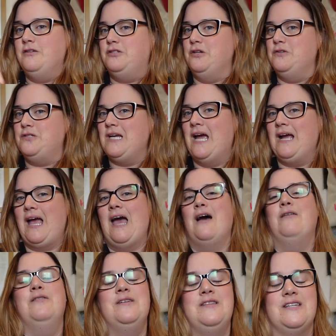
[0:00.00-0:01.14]
Do check
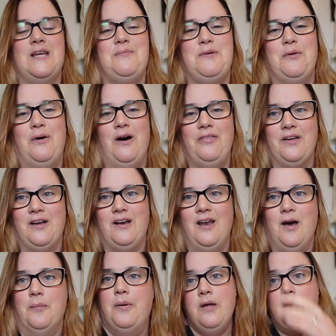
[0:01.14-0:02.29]
out the Debut Author
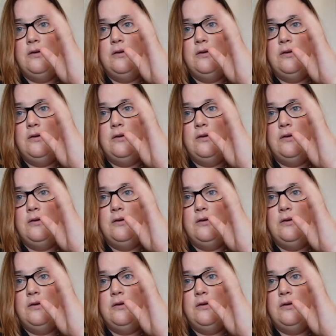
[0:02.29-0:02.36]
Club.